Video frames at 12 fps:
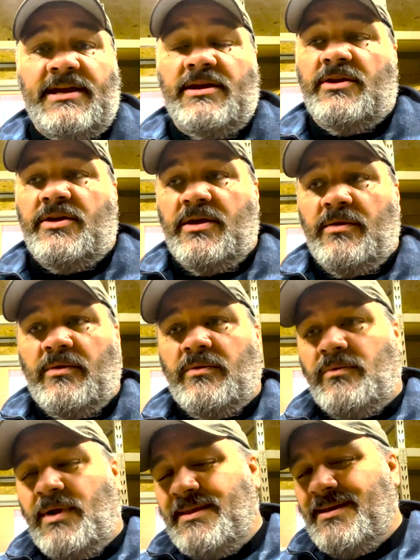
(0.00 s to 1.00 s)
You know, you're
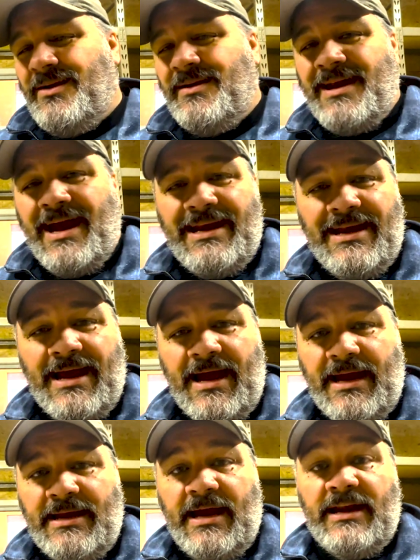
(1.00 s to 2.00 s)
right there at
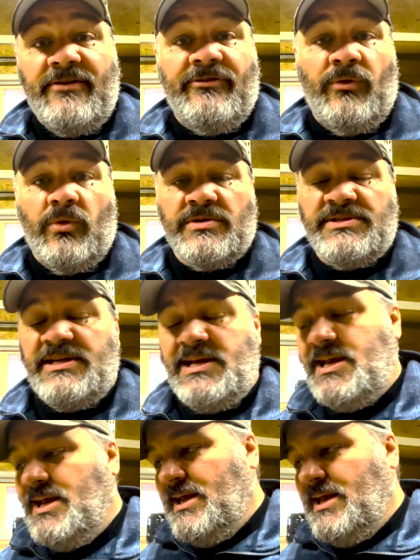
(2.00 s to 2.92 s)
99, 94C.